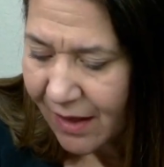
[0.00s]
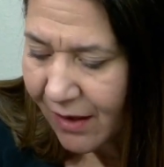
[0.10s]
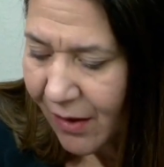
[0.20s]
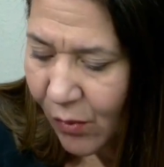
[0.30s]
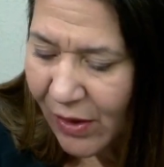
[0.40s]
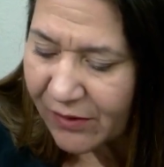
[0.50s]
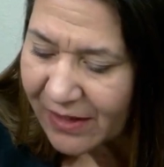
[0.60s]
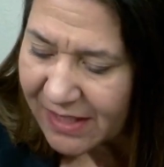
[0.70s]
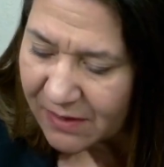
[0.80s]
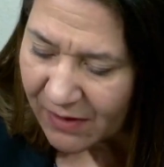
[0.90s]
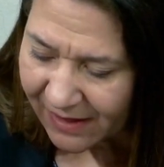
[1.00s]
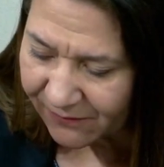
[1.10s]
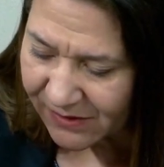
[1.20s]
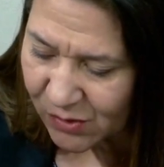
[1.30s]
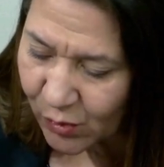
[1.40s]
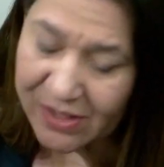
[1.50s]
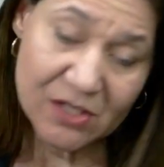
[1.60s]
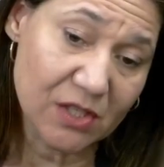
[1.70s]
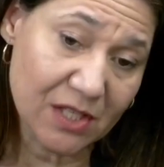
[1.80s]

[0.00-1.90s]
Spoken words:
One of the key benefits we